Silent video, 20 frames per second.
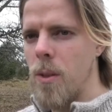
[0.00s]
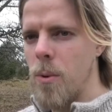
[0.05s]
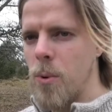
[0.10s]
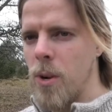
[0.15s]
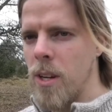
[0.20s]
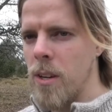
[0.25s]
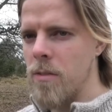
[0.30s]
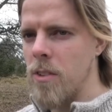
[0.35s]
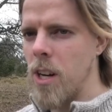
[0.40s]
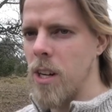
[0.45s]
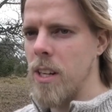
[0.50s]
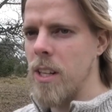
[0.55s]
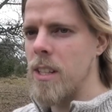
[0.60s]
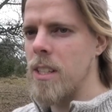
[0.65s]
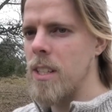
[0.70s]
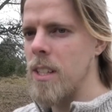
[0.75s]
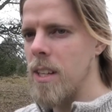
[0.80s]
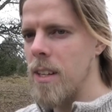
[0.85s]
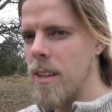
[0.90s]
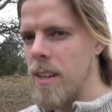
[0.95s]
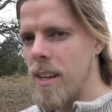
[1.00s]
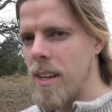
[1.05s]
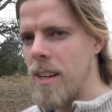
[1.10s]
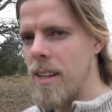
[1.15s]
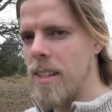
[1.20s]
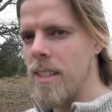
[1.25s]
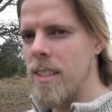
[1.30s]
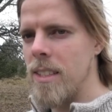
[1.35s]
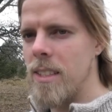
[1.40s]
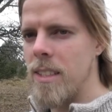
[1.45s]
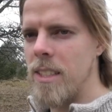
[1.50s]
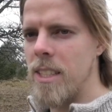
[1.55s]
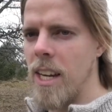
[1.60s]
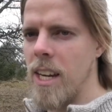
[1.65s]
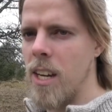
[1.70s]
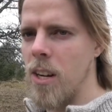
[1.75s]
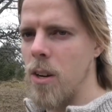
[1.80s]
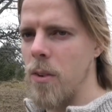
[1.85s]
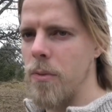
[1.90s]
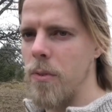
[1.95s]
When you've done it,
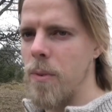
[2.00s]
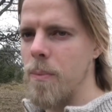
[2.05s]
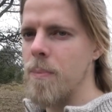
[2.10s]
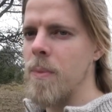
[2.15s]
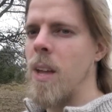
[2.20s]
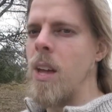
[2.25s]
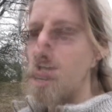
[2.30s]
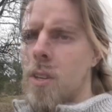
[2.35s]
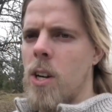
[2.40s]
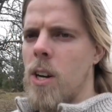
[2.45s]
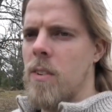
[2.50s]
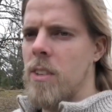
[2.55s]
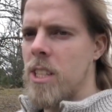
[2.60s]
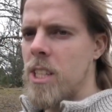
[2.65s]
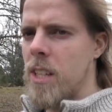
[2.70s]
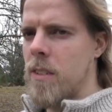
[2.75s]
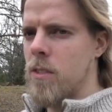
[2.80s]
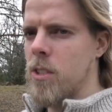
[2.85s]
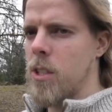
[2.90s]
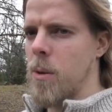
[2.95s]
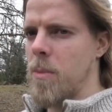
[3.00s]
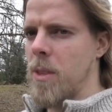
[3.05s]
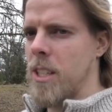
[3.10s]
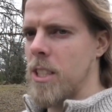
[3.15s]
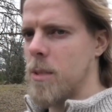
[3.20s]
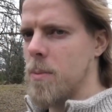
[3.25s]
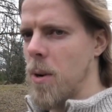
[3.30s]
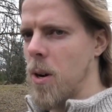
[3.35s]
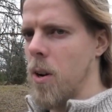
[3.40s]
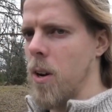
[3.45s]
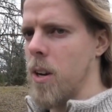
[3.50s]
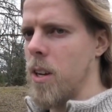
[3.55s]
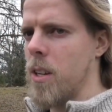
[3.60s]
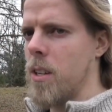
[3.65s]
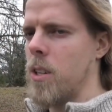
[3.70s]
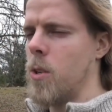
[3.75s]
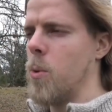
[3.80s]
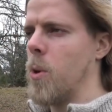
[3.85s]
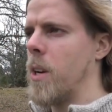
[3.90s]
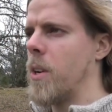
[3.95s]
check it off. You have achieved something small,
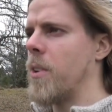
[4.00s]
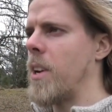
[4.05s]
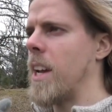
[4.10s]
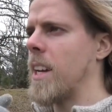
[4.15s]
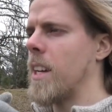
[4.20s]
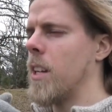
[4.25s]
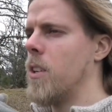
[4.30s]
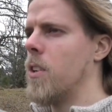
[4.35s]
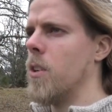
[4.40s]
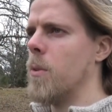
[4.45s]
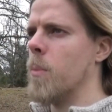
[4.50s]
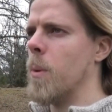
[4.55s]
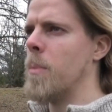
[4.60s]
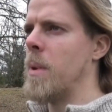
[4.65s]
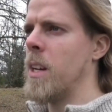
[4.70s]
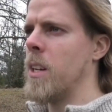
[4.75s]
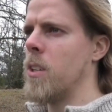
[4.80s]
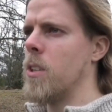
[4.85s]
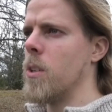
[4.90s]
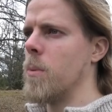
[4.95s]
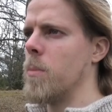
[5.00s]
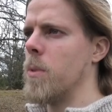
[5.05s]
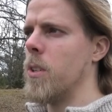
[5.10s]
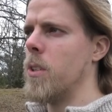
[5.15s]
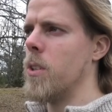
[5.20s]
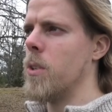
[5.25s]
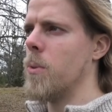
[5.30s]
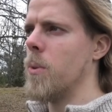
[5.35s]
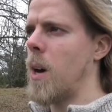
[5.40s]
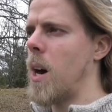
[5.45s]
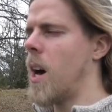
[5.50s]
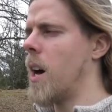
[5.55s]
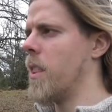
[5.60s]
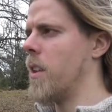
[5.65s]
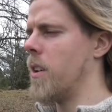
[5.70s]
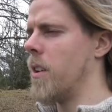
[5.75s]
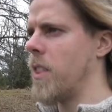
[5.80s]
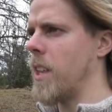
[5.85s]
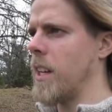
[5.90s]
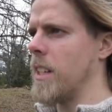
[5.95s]
you will create a good momentum to do
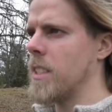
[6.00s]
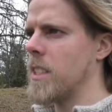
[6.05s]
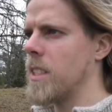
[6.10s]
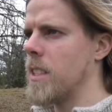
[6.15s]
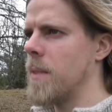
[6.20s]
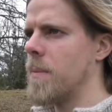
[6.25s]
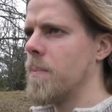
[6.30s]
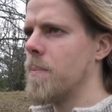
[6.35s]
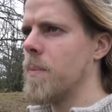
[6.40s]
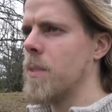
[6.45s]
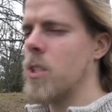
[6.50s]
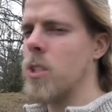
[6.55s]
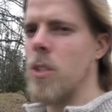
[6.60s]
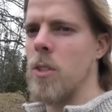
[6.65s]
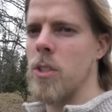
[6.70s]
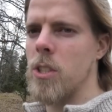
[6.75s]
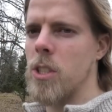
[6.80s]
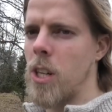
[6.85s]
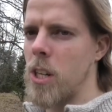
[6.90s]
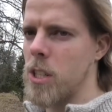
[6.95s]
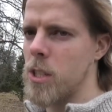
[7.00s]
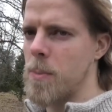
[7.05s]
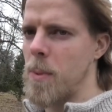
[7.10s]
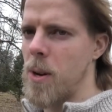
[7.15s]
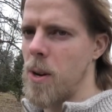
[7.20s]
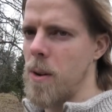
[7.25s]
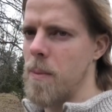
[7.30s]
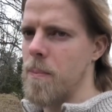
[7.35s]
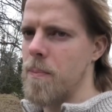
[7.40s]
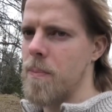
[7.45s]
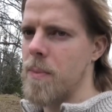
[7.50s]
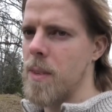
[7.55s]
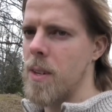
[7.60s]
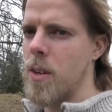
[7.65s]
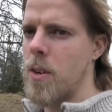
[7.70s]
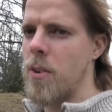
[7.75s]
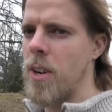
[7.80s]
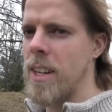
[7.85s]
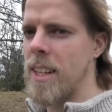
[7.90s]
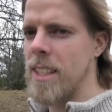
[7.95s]
other things. So start small,
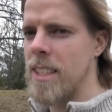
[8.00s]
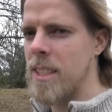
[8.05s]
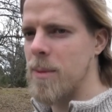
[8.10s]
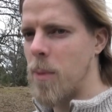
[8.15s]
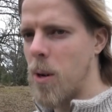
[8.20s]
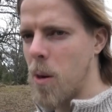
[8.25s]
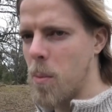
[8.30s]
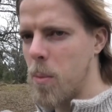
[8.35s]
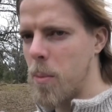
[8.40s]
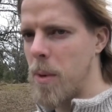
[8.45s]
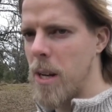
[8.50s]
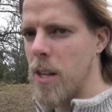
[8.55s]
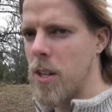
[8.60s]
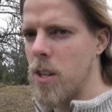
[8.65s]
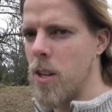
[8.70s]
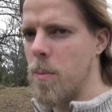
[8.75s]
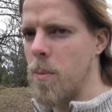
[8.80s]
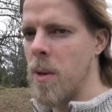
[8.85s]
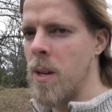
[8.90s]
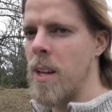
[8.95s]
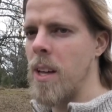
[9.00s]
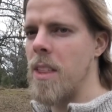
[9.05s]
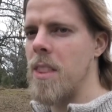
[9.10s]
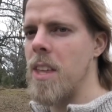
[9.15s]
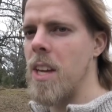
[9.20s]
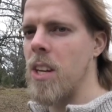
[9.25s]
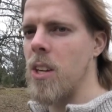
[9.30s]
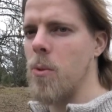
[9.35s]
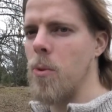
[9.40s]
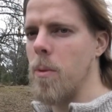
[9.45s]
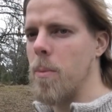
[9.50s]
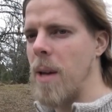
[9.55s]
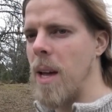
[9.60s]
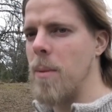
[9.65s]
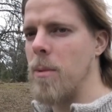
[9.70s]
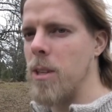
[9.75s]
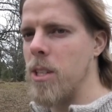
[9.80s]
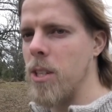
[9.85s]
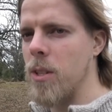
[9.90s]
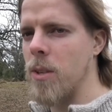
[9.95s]
create a small momentum, and then you will be
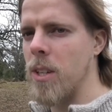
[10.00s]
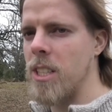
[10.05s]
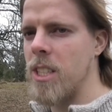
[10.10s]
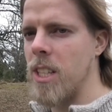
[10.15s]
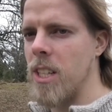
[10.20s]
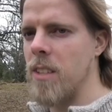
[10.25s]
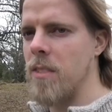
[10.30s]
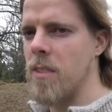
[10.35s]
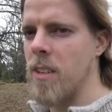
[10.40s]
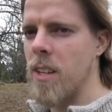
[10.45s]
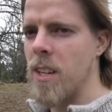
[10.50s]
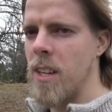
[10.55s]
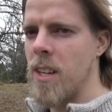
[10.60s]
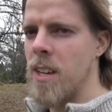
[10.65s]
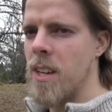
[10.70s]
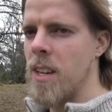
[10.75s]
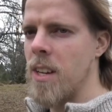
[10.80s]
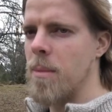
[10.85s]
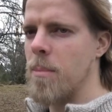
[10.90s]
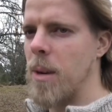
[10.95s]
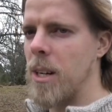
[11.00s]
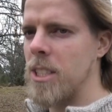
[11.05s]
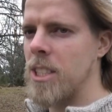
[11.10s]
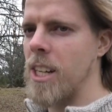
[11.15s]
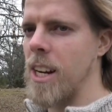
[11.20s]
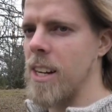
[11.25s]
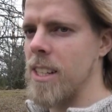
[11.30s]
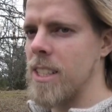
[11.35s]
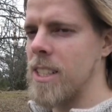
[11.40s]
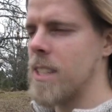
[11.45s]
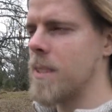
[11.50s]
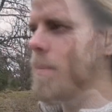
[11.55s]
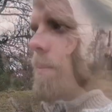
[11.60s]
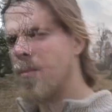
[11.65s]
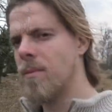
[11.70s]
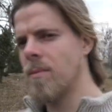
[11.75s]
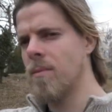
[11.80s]
able to achieve much else.